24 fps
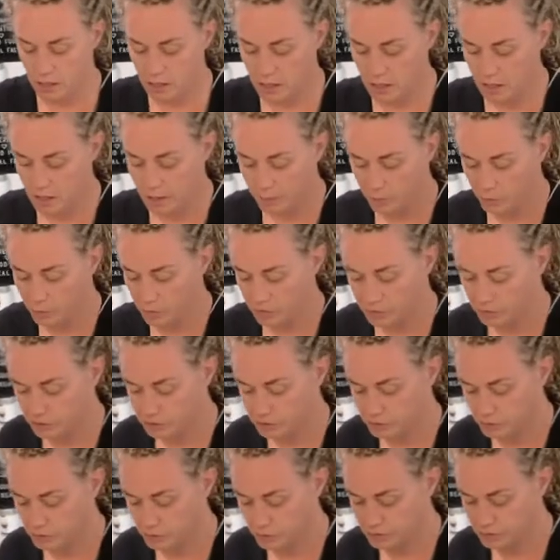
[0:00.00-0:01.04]
I'm going
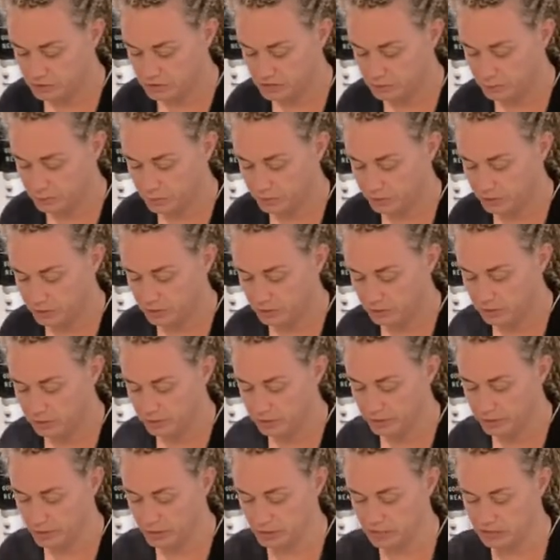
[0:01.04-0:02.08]
to sprinkle
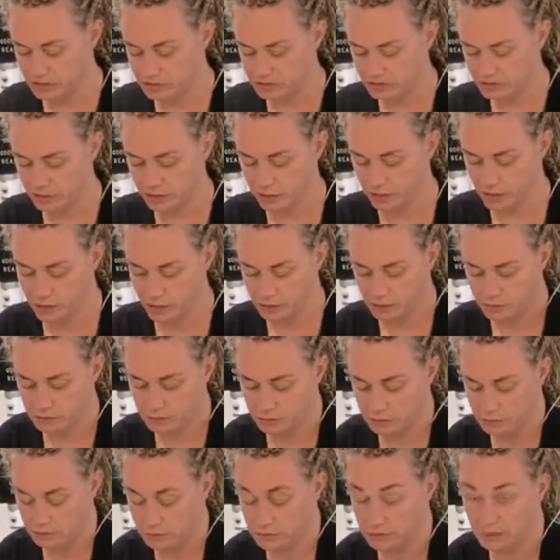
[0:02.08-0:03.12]
it. Actually,
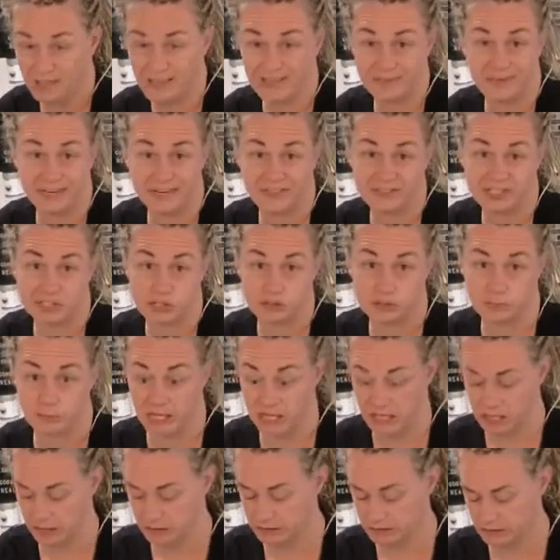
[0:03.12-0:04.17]
I'm going to have to use my
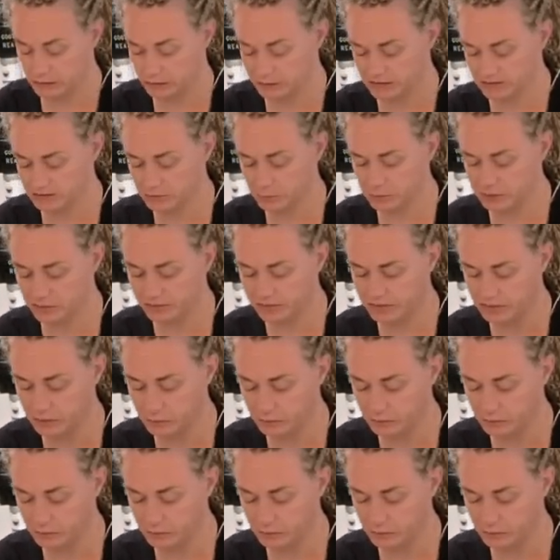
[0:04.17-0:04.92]
hands on this one because I don't